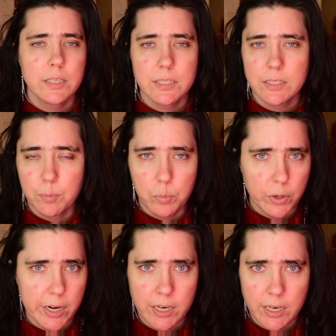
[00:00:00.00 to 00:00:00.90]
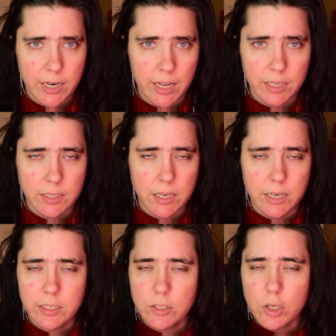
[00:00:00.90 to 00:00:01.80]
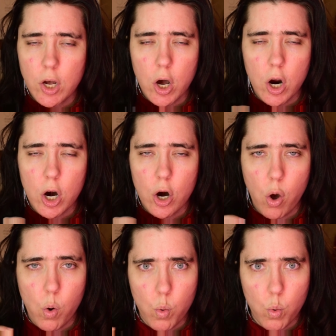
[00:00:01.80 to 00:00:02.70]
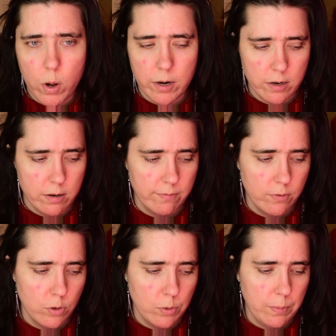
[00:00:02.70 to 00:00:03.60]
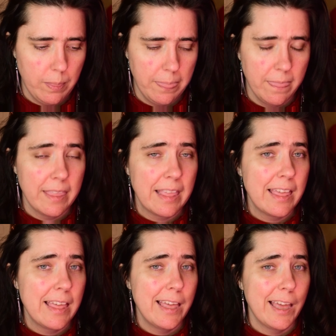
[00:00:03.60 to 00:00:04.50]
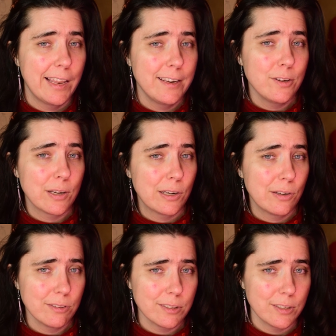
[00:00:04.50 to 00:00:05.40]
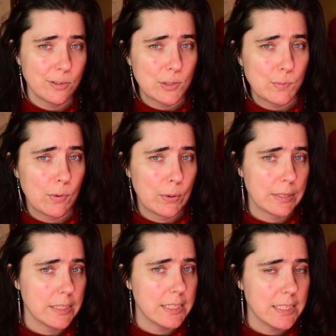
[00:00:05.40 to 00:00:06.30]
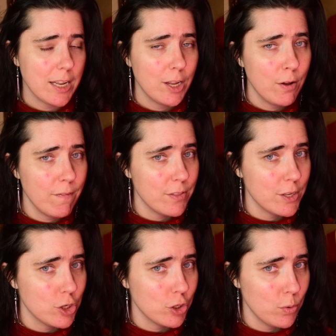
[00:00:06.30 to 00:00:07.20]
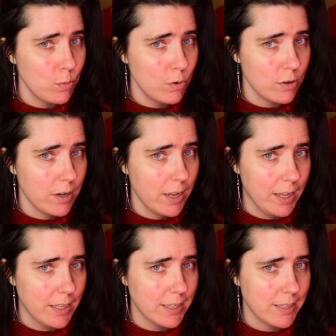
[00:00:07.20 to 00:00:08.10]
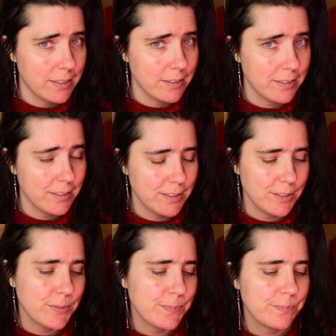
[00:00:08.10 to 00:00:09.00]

Sabrina necklines are wonderful. And you can also sport off-the-shoulder necklines.